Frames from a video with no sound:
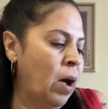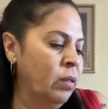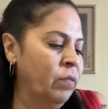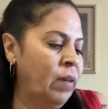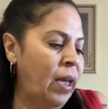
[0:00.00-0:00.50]

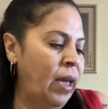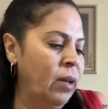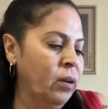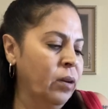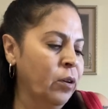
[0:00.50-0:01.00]
of
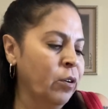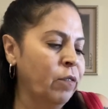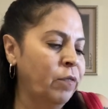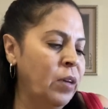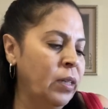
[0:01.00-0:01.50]
anger and
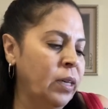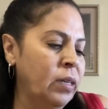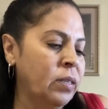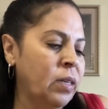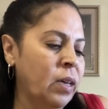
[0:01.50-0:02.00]
hurt
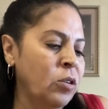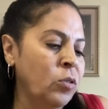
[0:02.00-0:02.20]
feelings that